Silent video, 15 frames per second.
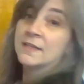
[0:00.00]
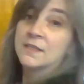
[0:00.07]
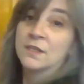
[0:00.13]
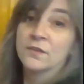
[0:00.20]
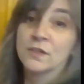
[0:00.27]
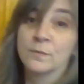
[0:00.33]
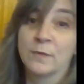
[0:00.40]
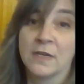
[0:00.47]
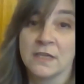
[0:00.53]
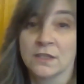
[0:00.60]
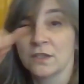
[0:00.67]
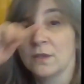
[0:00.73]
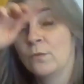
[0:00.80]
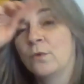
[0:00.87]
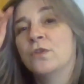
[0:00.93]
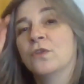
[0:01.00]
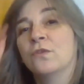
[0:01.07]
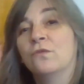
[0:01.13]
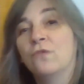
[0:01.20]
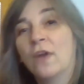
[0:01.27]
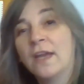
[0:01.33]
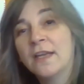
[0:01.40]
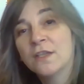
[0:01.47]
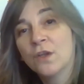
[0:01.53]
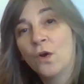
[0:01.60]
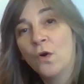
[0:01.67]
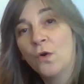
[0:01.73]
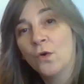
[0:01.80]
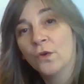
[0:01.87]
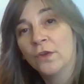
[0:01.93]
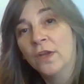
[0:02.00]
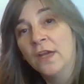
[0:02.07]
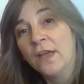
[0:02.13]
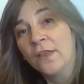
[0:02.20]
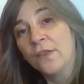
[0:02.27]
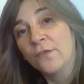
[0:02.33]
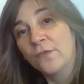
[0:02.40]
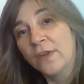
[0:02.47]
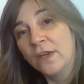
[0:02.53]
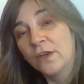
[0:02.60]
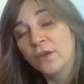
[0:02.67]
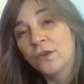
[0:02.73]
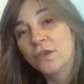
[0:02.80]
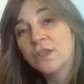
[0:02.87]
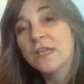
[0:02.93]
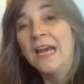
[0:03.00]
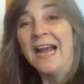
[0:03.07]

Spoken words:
of space because I'm going to write on the fingers